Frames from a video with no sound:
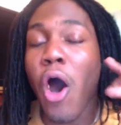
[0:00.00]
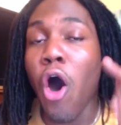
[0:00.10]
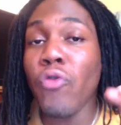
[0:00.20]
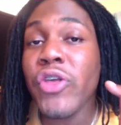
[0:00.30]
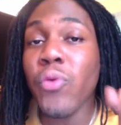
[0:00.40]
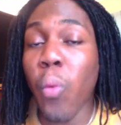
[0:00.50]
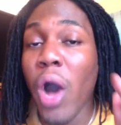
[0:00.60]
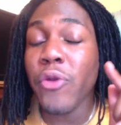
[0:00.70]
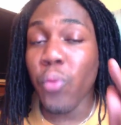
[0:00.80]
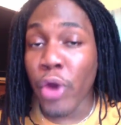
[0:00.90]
only
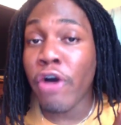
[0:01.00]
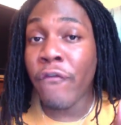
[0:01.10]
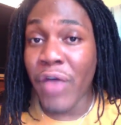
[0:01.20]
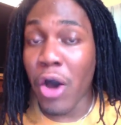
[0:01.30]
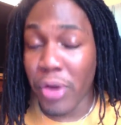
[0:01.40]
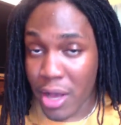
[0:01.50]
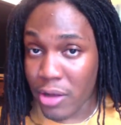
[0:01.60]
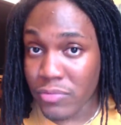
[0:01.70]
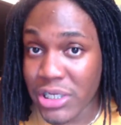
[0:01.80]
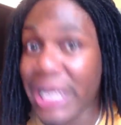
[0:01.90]
one real
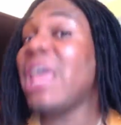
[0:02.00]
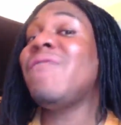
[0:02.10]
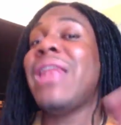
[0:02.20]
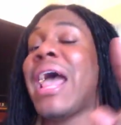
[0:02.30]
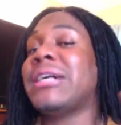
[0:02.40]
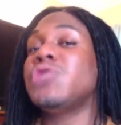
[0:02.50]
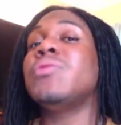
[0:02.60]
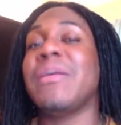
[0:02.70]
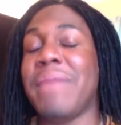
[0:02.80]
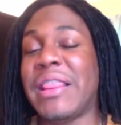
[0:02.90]
photo, and even NASA will
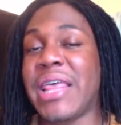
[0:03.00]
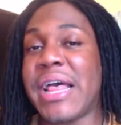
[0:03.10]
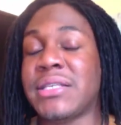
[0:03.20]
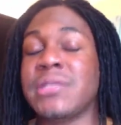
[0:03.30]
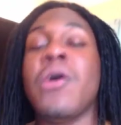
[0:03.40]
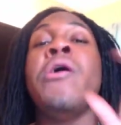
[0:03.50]
admit this,